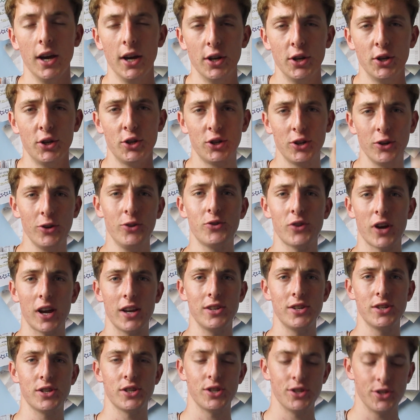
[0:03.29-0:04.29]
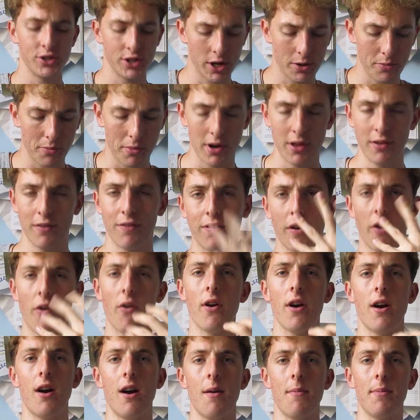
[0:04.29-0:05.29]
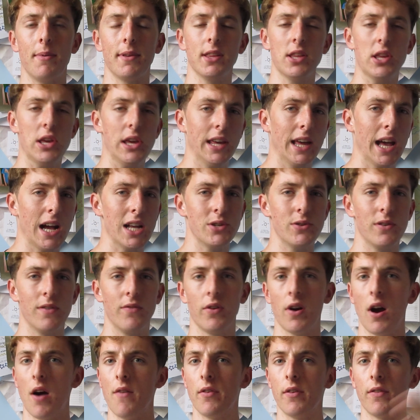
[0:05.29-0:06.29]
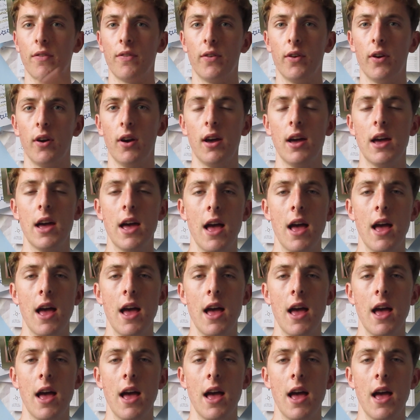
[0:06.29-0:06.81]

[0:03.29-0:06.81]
shoe transition trend where you throw it up and then you catch it with your other foot.